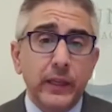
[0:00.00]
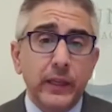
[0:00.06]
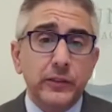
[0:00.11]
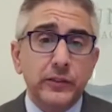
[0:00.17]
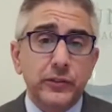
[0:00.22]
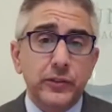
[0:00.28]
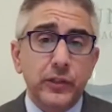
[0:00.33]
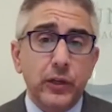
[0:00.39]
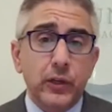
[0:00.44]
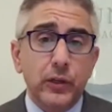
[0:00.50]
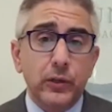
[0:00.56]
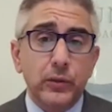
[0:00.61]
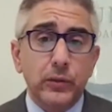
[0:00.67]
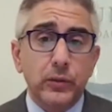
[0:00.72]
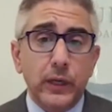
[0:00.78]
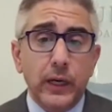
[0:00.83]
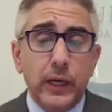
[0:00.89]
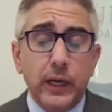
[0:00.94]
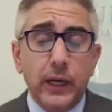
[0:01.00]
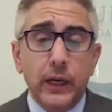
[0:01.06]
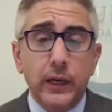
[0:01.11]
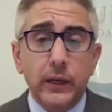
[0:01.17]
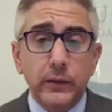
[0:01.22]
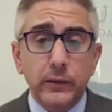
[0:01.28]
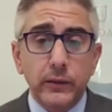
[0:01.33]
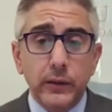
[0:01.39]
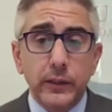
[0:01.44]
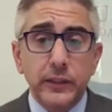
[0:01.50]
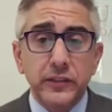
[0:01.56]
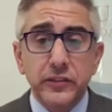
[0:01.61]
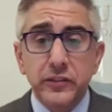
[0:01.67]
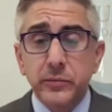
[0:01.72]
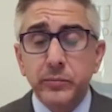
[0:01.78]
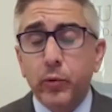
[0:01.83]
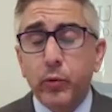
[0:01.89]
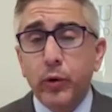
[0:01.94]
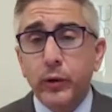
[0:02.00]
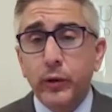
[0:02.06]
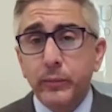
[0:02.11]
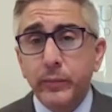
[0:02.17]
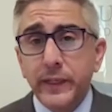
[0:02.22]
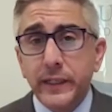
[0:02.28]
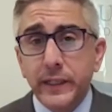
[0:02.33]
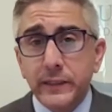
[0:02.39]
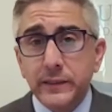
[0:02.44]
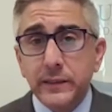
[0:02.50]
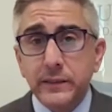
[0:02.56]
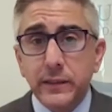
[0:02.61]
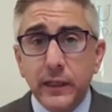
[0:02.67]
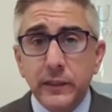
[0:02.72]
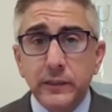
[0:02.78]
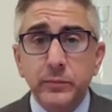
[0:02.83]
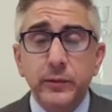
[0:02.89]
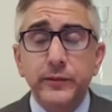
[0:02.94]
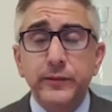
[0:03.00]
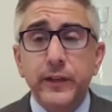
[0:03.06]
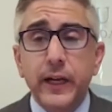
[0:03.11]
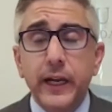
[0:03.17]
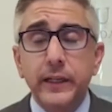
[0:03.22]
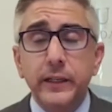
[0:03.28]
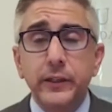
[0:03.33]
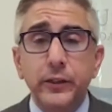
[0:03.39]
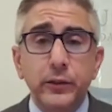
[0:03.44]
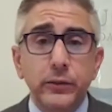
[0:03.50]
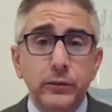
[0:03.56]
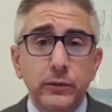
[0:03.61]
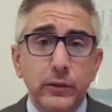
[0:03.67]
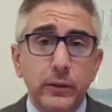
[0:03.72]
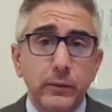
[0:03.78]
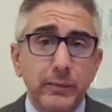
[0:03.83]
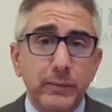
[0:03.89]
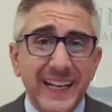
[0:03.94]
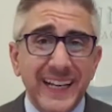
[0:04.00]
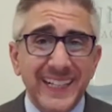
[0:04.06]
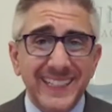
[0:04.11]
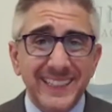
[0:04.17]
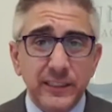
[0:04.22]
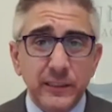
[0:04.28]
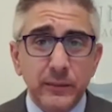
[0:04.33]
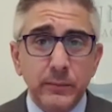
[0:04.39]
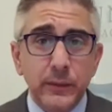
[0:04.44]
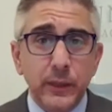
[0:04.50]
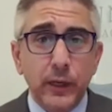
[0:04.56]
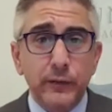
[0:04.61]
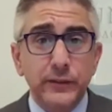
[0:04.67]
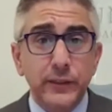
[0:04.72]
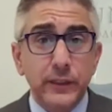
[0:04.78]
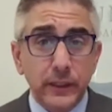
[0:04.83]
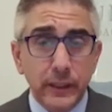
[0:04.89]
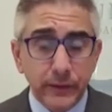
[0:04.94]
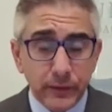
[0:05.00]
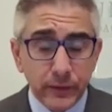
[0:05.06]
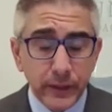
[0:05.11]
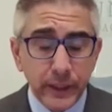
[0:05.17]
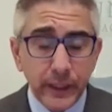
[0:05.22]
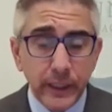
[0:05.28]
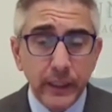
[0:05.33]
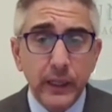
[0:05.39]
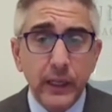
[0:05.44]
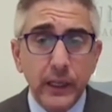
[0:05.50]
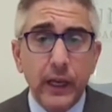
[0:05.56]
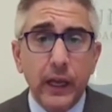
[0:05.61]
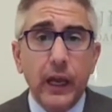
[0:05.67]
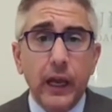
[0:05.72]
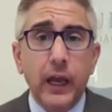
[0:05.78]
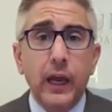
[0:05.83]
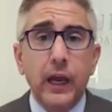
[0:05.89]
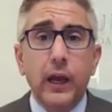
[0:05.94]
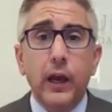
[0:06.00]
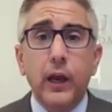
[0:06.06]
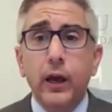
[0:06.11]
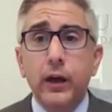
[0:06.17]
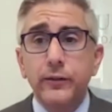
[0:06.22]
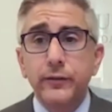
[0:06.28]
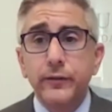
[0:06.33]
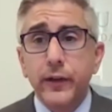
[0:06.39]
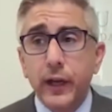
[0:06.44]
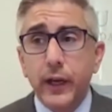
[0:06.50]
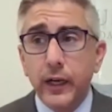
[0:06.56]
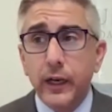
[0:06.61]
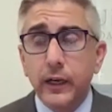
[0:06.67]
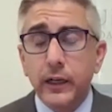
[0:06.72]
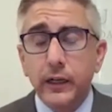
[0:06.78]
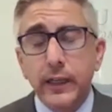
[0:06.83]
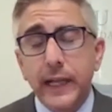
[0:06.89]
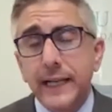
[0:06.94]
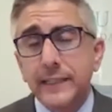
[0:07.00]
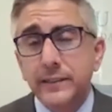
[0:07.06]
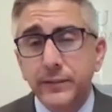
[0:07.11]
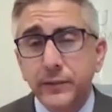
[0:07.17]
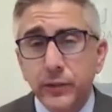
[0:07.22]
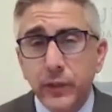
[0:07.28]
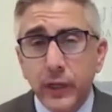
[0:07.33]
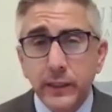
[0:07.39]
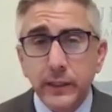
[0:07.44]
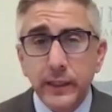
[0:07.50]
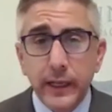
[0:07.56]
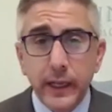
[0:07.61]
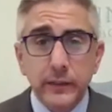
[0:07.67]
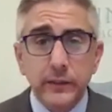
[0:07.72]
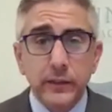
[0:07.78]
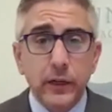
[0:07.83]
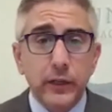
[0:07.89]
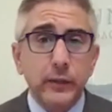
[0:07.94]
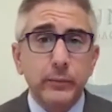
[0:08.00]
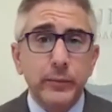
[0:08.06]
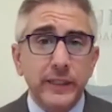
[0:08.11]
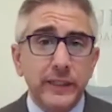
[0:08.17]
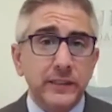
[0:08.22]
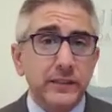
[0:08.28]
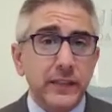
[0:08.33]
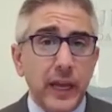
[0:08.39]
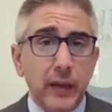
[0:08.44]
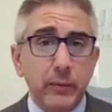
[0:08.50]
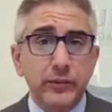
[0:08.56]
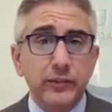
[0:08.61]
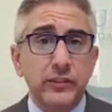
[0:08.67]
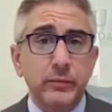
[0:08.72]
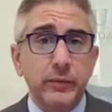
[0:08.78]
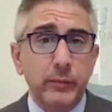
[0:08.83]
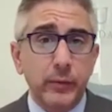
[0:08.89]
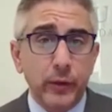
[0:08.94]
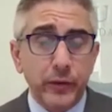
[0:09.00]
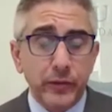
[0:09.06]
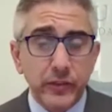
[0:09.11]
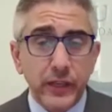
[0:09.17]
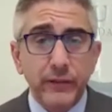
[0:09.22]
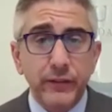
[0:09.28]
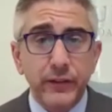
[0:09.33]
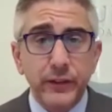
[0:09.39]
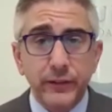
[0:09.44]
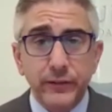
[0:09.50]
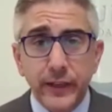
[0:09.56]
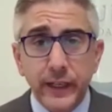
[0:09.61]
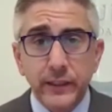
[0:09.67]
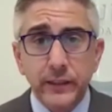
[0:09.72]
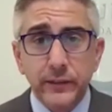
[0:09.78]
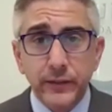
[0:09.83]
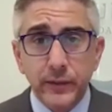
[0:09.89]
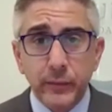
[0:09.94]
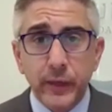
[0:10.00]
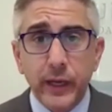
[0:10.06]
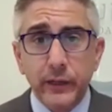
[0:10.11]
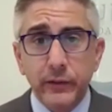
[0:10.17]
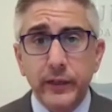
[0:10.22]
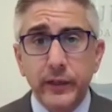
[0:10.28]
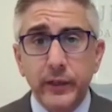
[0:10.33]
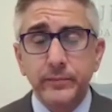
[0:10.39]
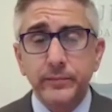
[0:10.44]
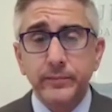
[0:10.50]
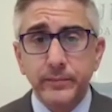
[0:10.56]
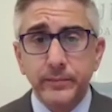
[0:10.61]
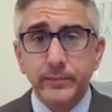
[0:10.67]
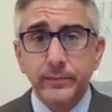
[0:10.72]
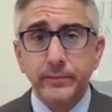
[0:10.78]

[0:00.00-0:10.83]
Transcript: So this is important because it does provide a new mechanism of delivery of a class of drug that has already been established to be both safe and effective in migraine.